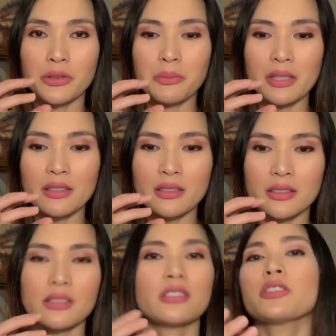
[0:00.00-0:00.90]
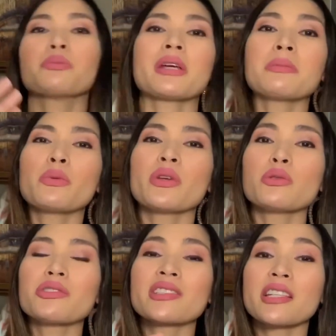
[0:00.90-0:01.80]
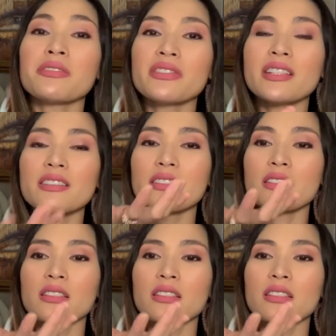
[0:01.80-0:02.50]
beans, and maybe when you sift it,